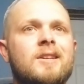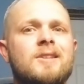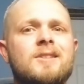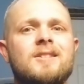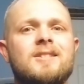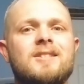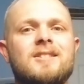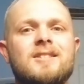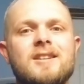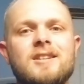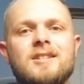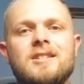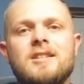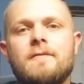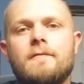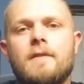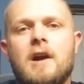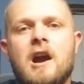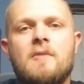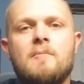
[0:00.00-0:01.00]

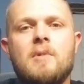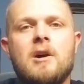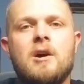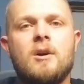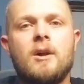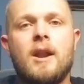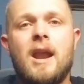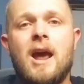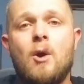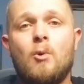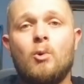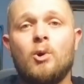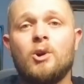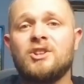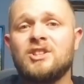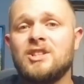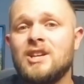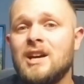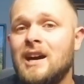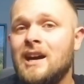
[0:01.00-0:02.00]
65 mile an hour
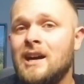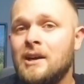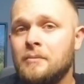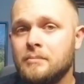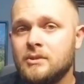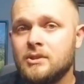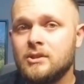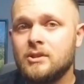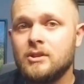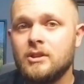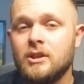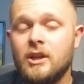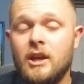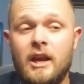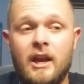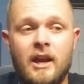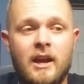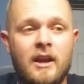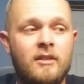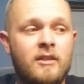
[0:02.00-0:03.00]
tops,
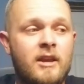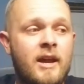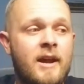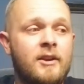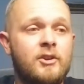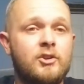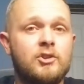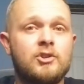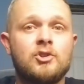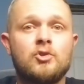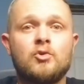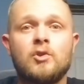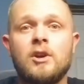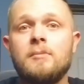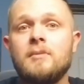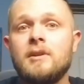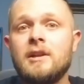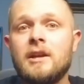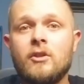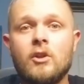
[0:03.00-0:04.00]
and that is
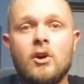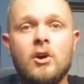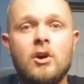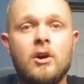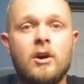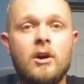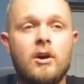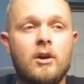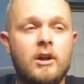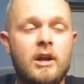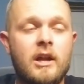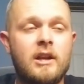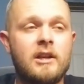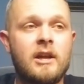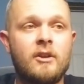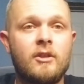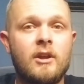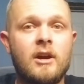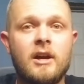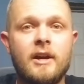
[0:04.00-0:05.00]
screaming down the
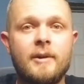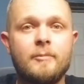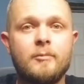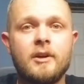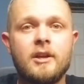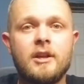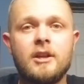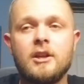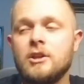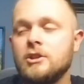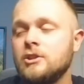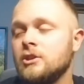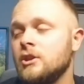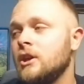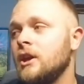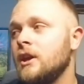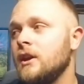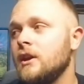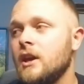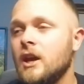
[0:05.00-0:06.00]
highway. You
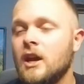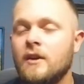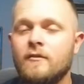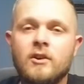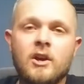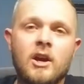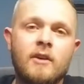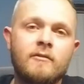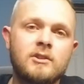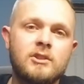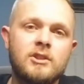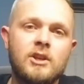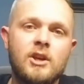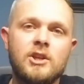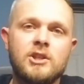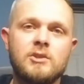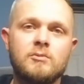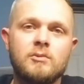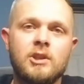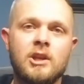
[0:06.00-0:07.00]
can't have a
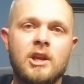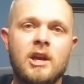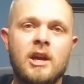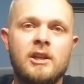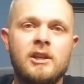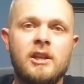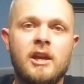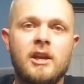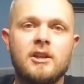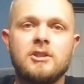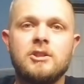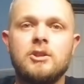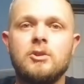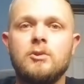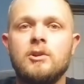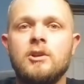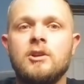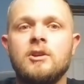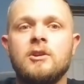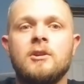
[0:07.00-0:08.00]
conversation with the guy next to
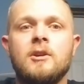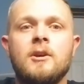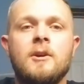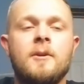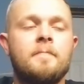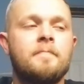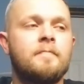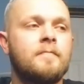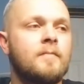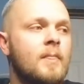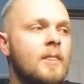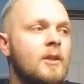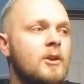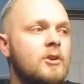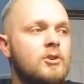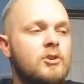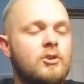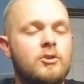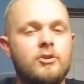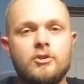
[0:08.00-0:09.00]
you.
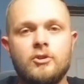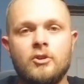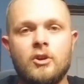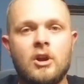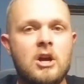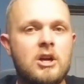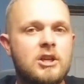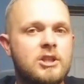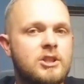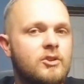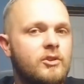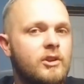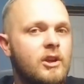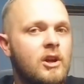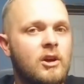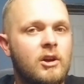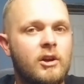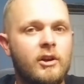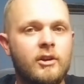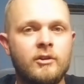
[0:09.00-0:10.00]
You're constantly
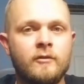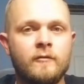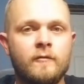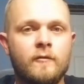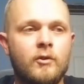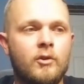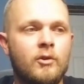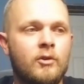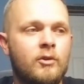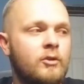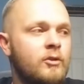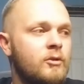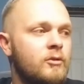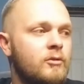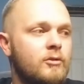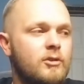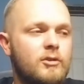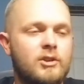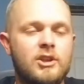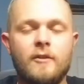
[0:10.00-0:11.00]
hunting for
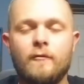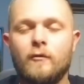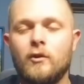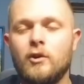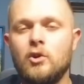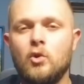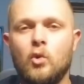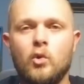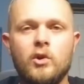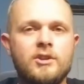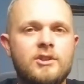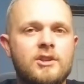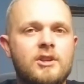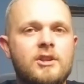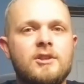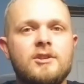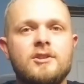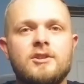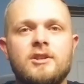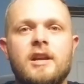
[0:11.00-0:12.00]
different
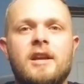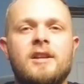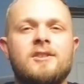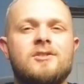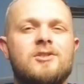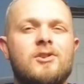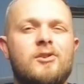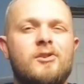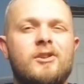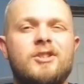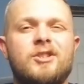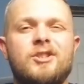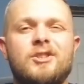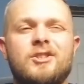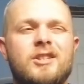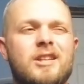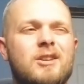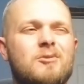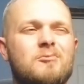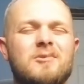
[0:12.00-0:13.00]
noises, and so
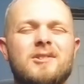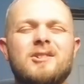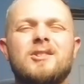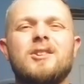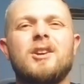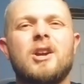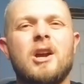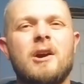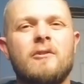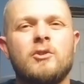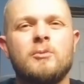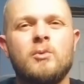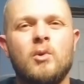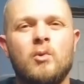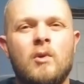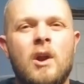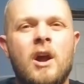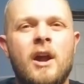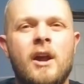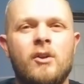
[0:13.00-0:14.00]
it wasn't a comfortable
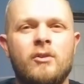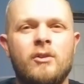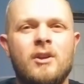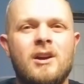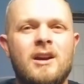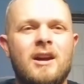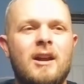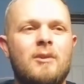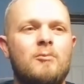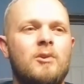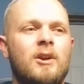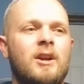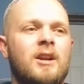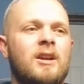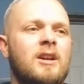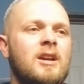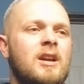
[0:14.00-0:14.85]
ride on the highway.